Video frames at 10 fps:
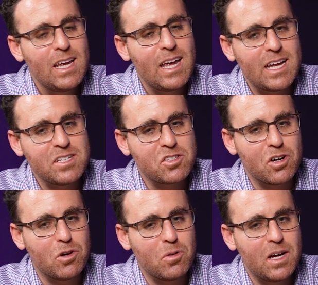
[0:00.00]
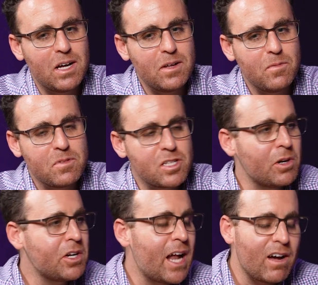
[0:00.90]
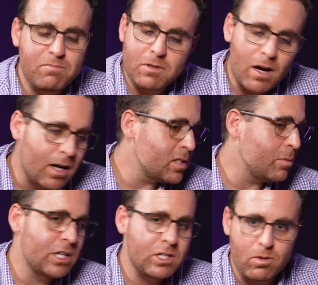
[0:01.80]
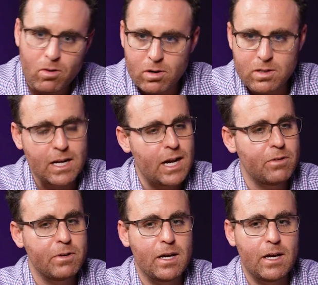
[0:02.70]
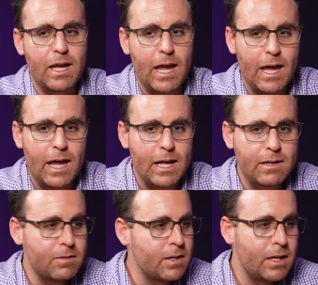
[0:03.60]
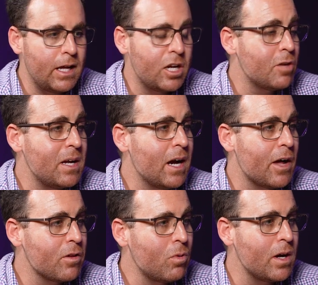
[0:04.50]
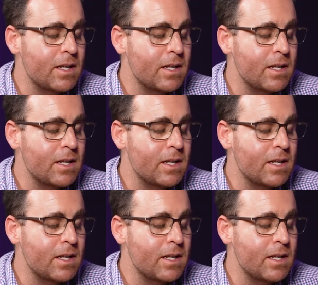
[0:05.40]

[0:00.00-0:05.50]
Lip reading: And so someone could have constipation or diarrhea, and it either one.